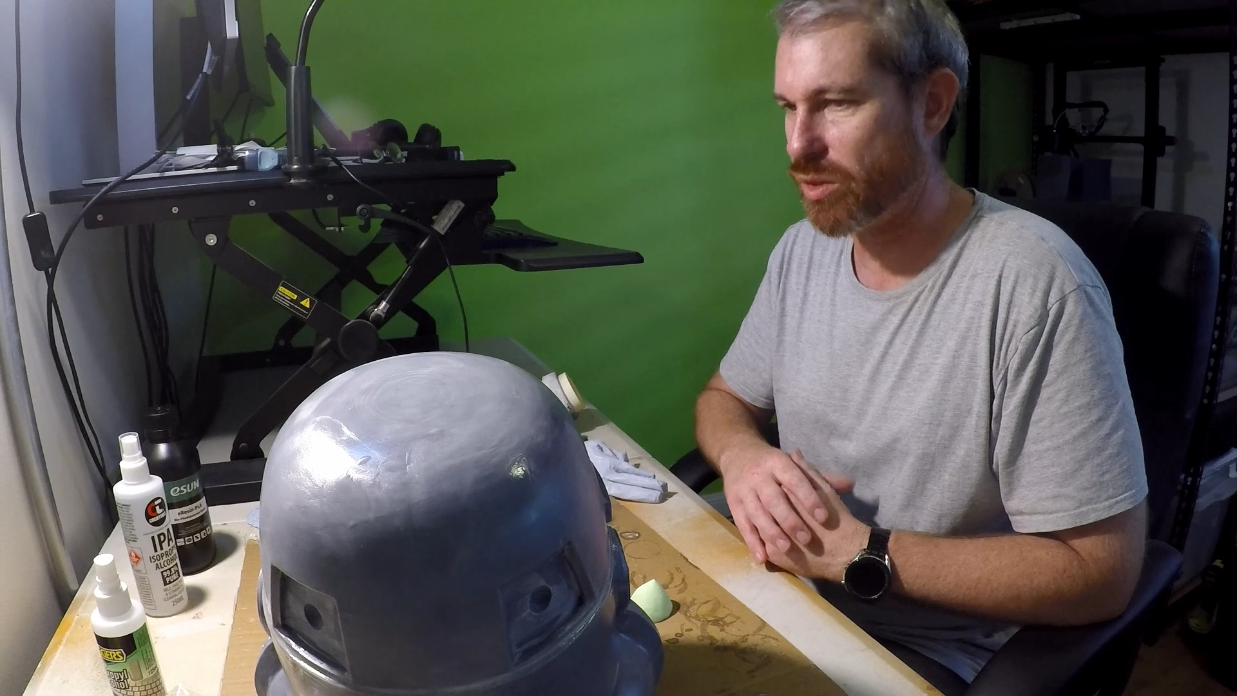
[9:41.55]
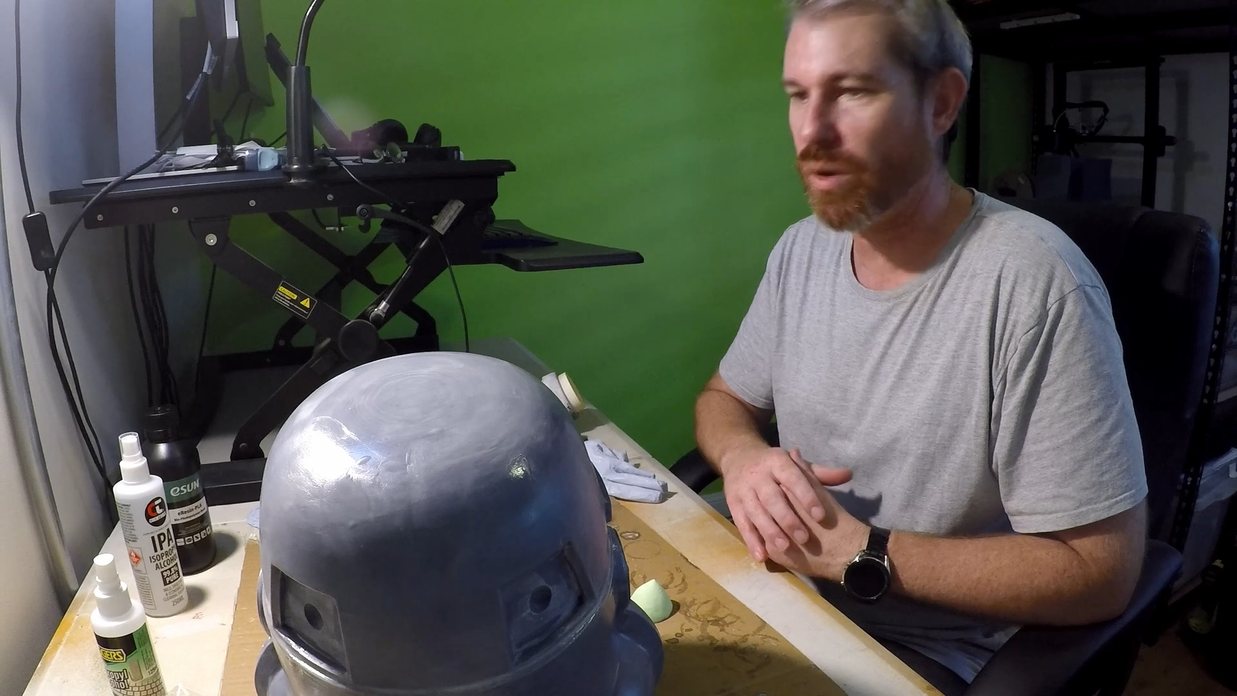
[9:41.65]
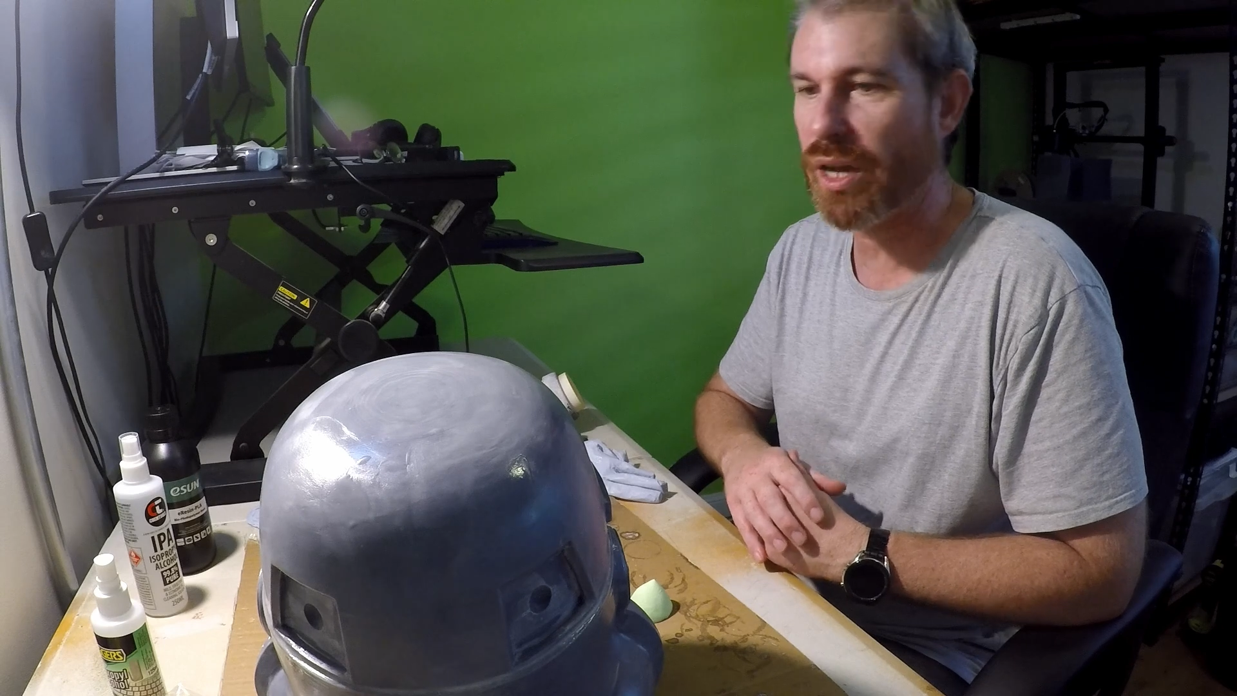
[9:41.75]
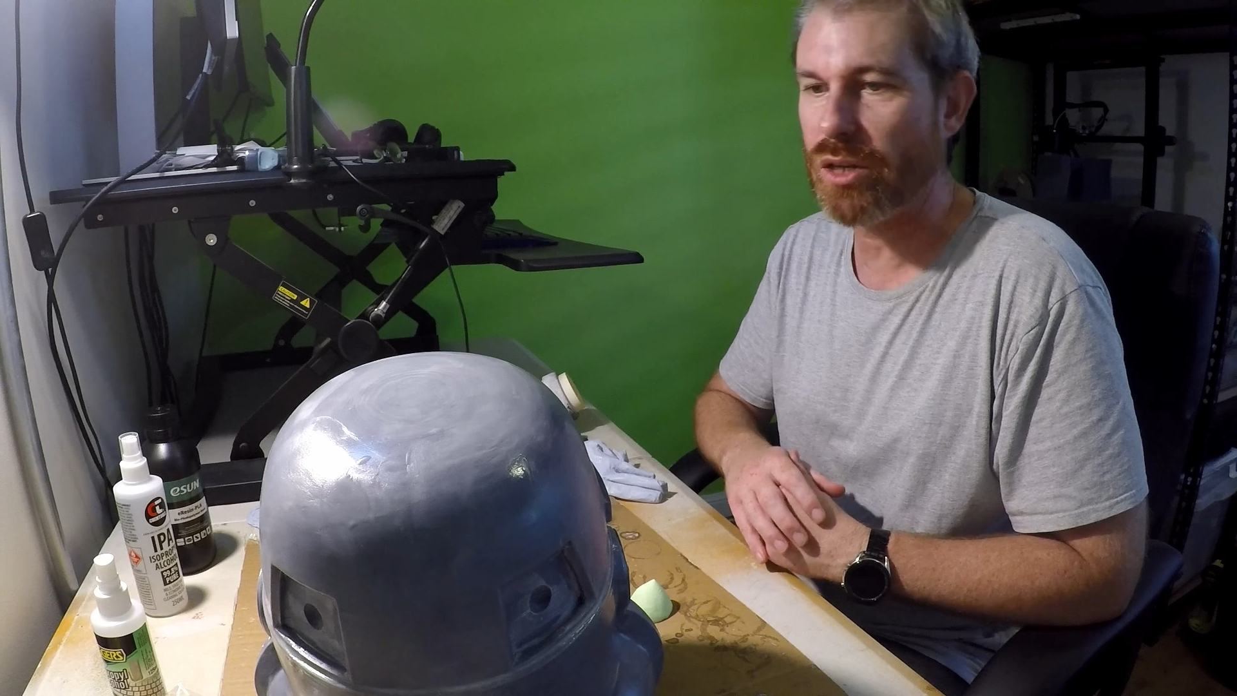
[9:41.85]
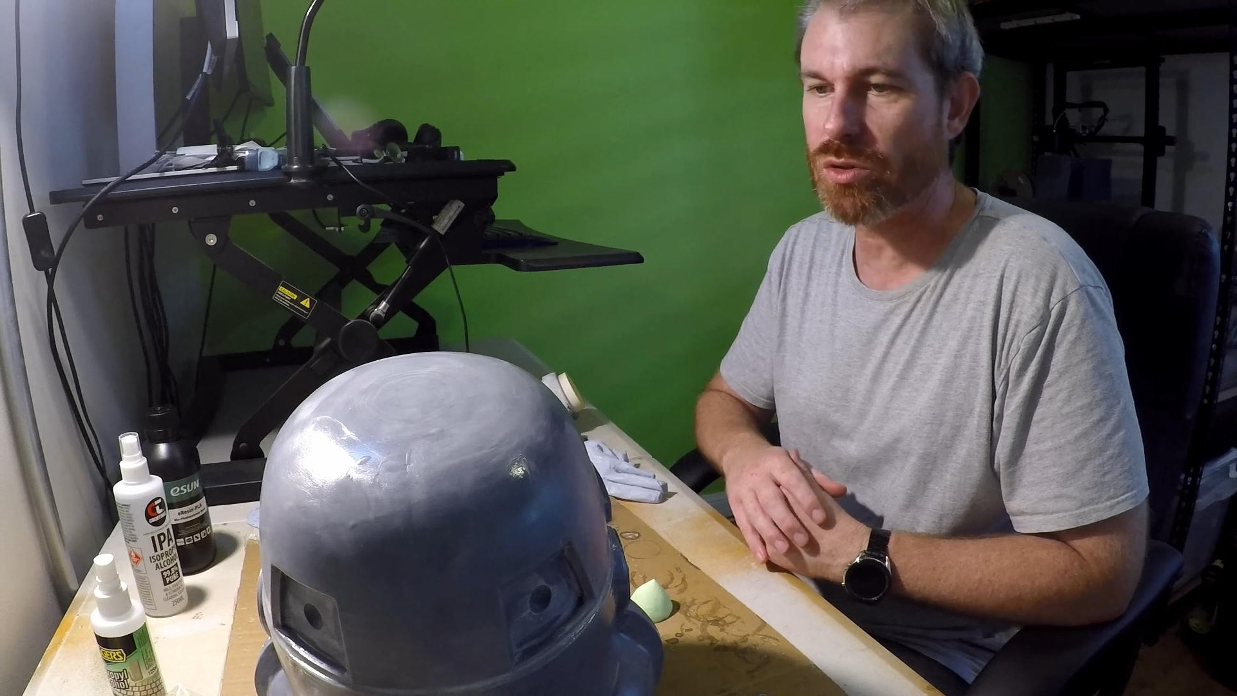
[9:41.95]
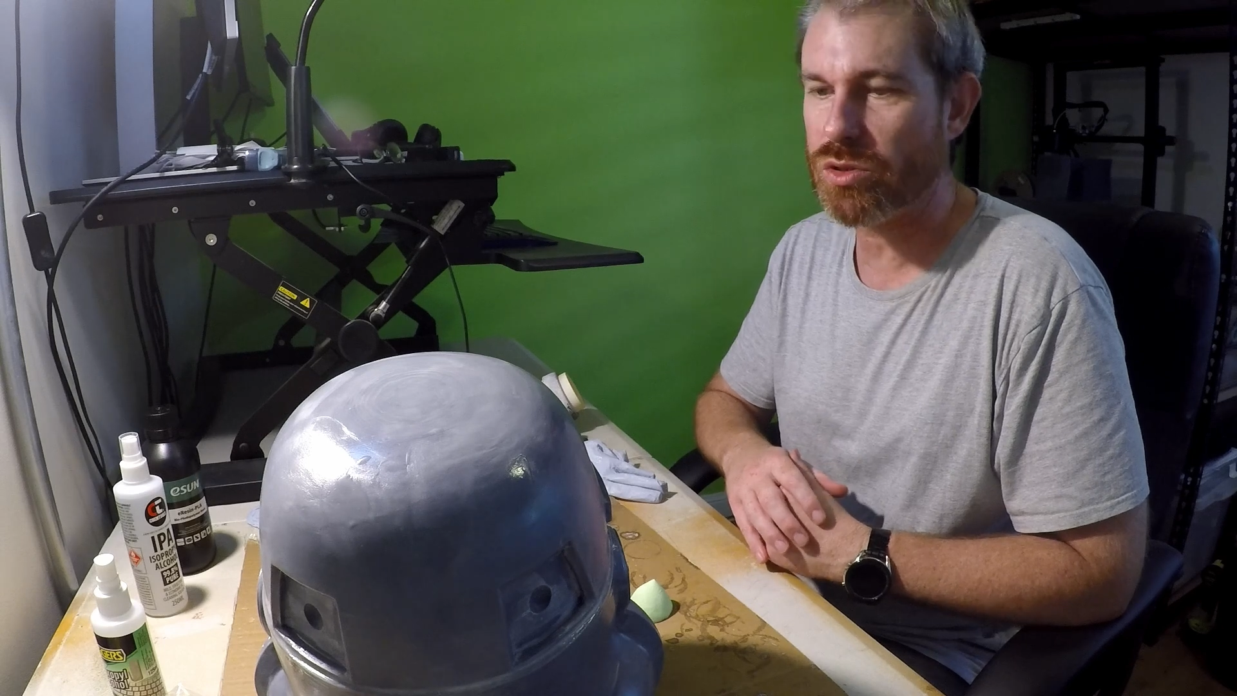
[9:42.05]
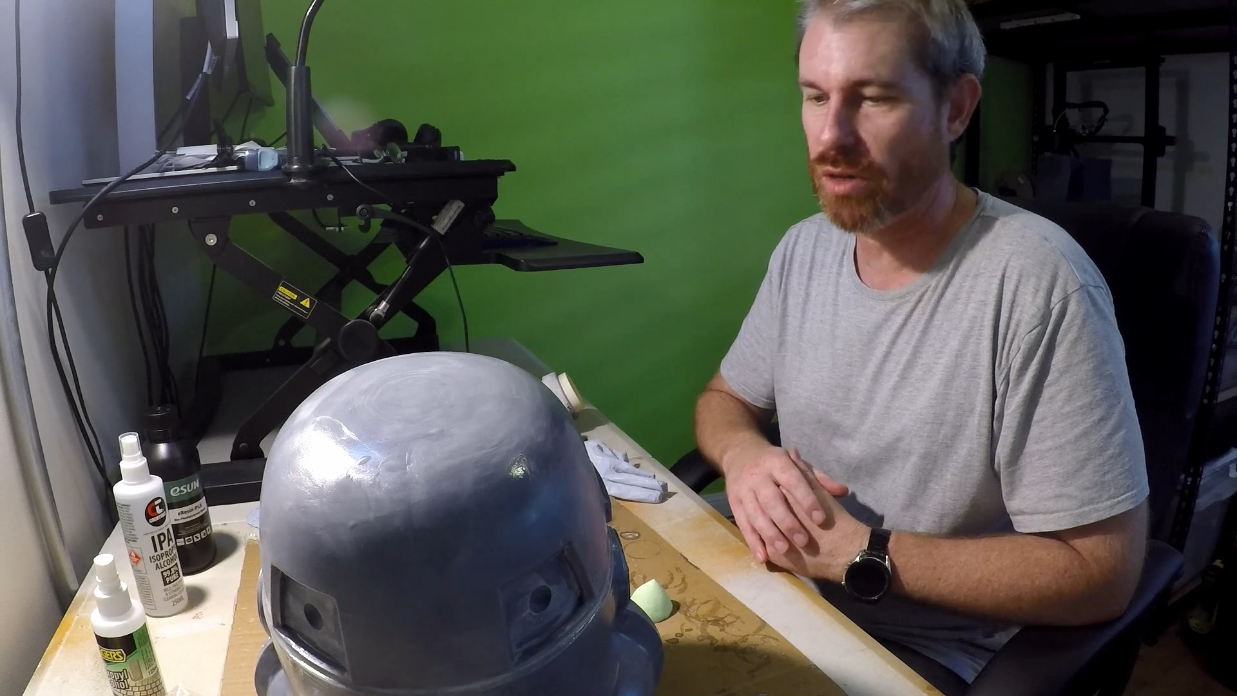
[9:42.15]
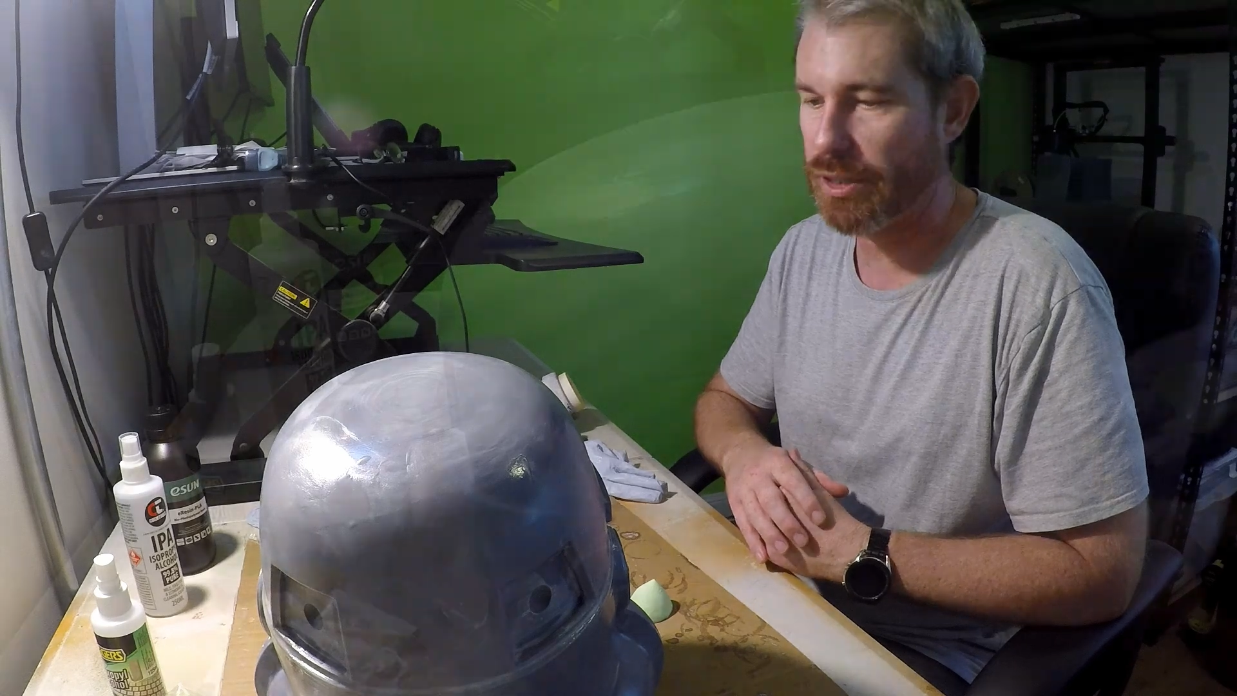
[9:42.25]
way it looks right